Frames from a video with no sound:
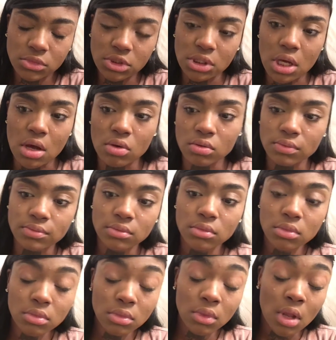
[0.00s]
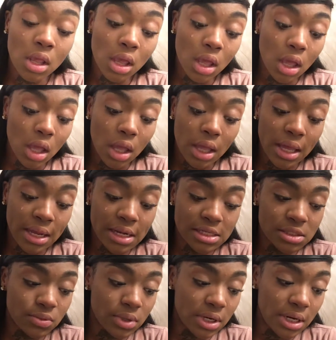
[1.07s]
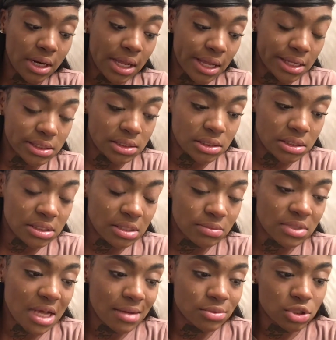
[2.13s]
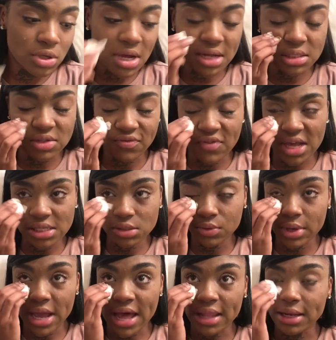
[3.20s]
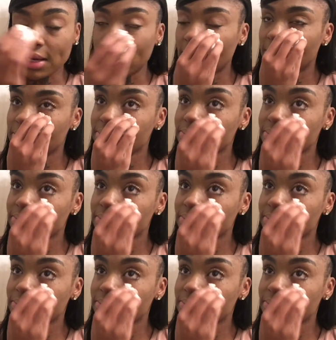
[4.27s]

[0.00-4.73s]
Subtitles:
So it is what it is. Sometimes you have to face reality